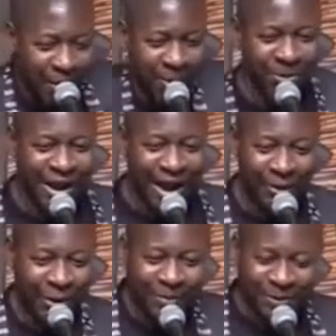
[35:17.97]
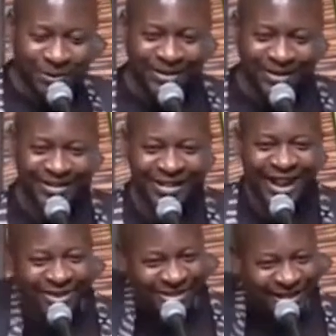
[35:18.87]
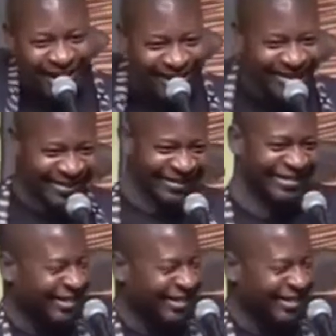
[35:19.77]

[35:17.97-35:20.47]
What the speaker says: own our opportunities outside.